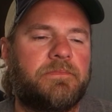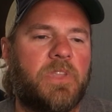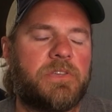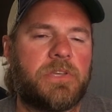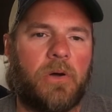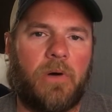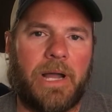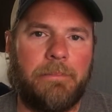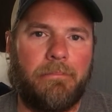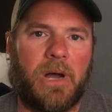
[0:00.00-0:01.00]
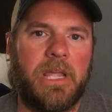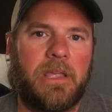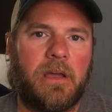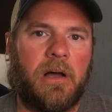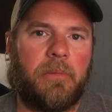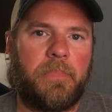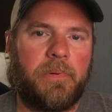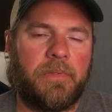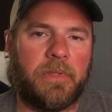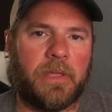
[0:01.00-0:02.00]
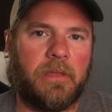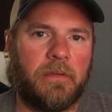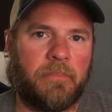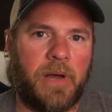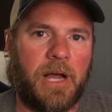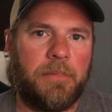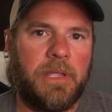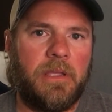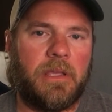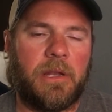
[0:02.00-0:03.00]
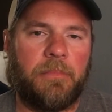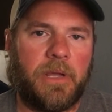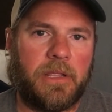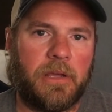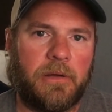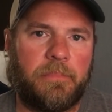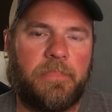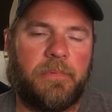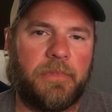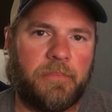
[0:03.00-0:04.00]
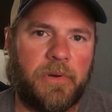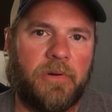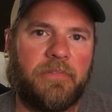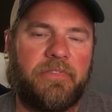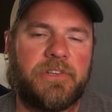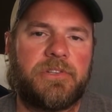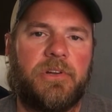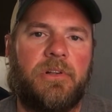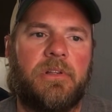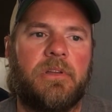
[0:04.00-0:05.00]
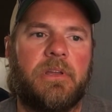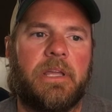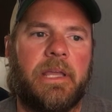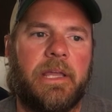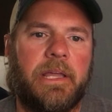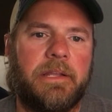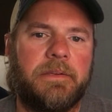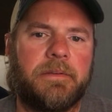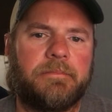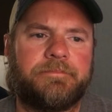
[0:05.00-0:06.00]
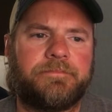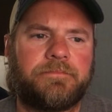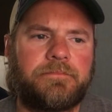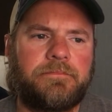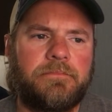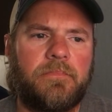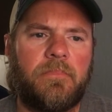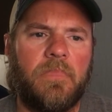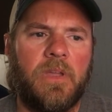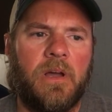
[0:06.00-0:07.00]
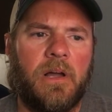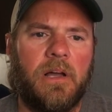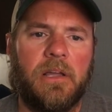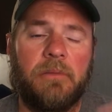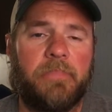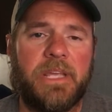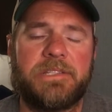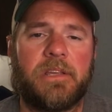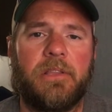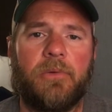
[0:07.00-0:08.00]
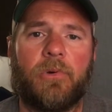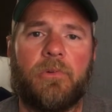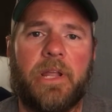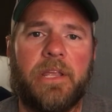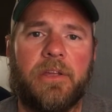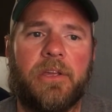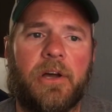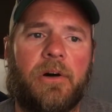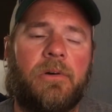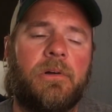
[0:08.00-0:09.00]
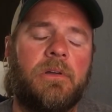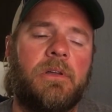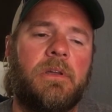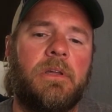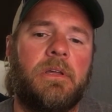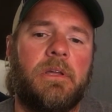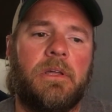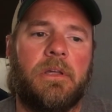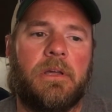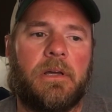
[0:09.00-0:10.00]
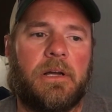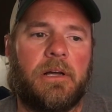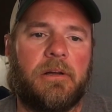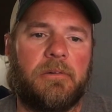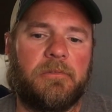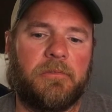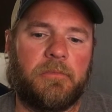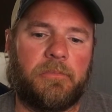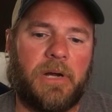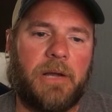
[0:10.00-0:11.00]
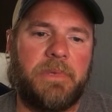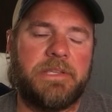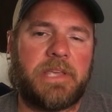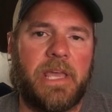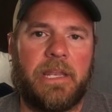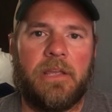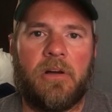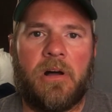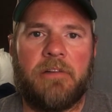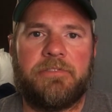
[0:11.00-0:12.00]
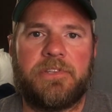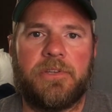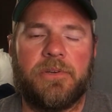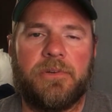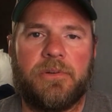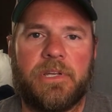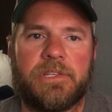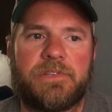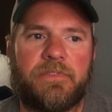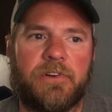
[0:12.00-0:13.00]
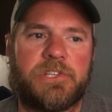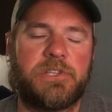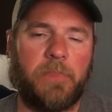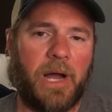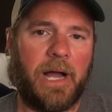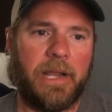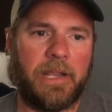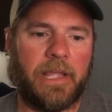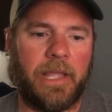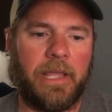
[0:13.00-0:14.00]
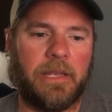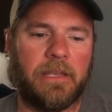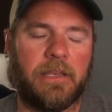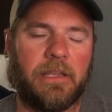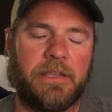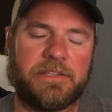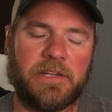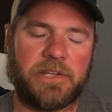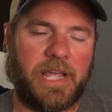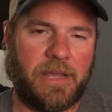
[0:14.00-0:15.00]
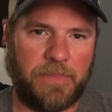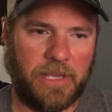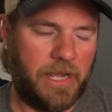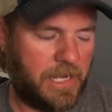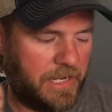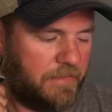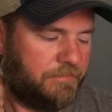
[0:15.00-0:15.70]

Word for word: so I mic up the Bobby, and I mic up the boat official, and uh, and basically we're ready to go. Uh, Bobby's heading off to his first spot, and he's such a happy guy